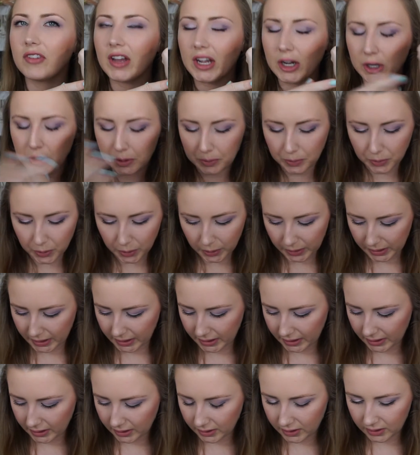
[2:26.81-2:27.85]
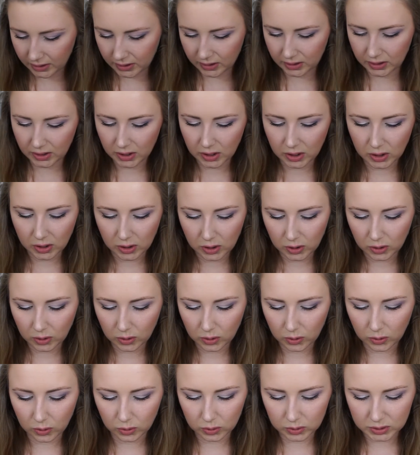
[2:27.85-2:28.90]
very pretty
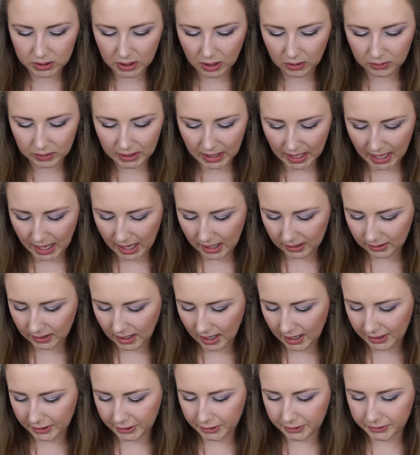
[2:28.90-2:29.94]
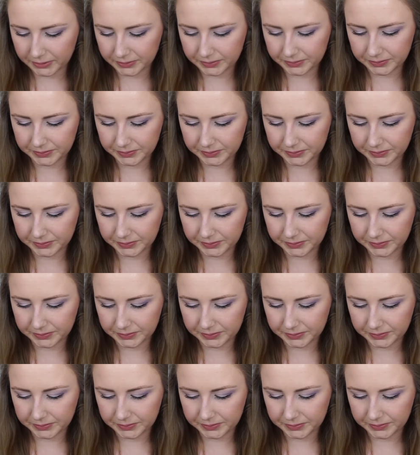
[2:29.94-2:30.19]
Cool Toned Highlighter.